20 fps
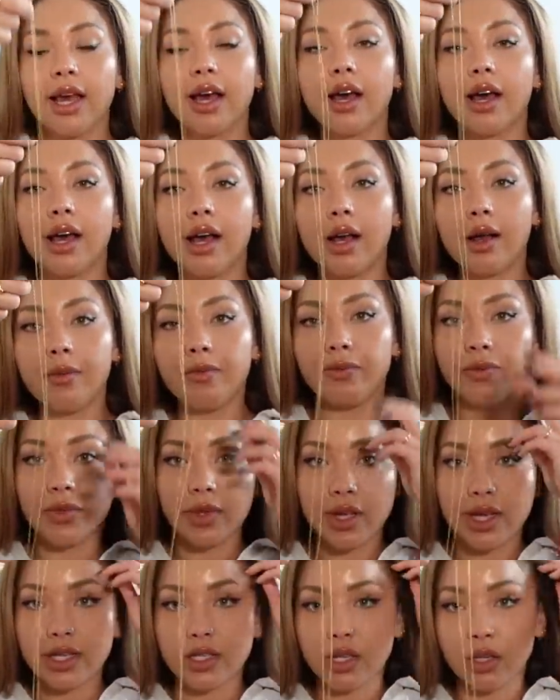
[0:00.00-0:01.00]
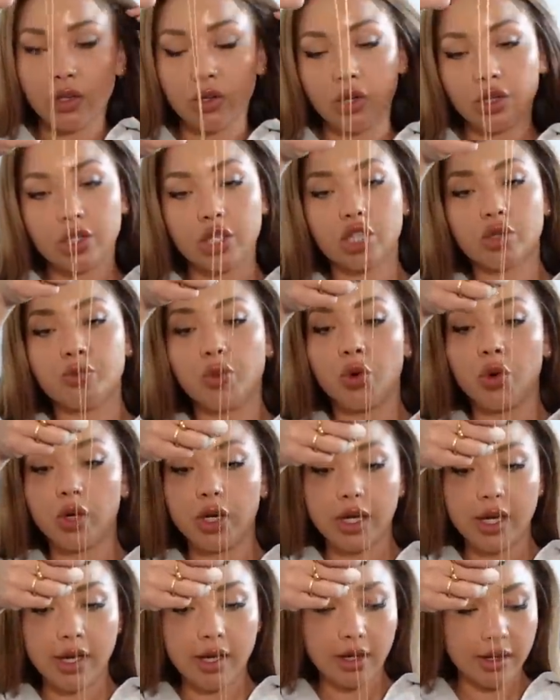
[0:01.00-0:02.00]
Um, it's a lot
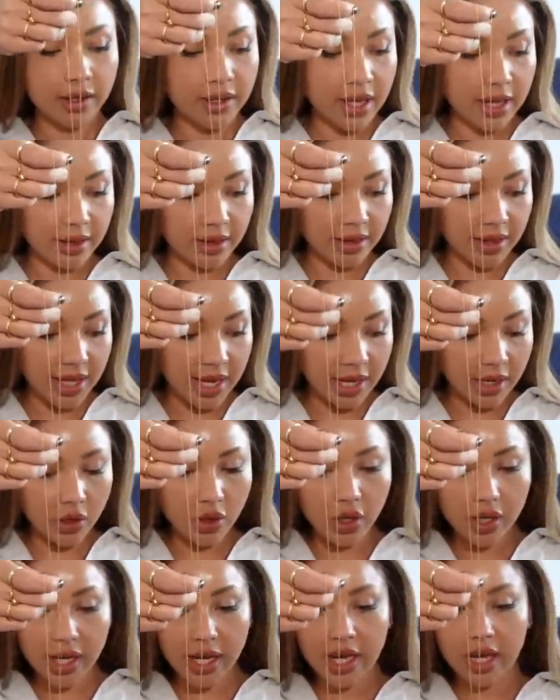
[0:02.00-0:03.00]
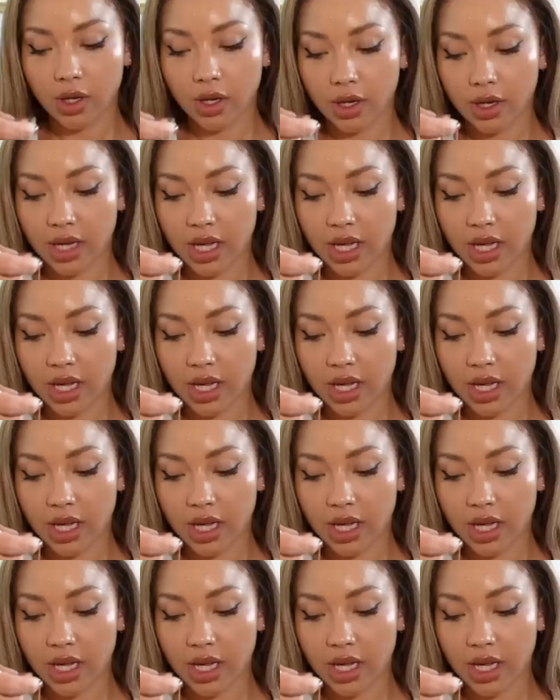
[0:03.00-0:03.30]
smaller than the locket.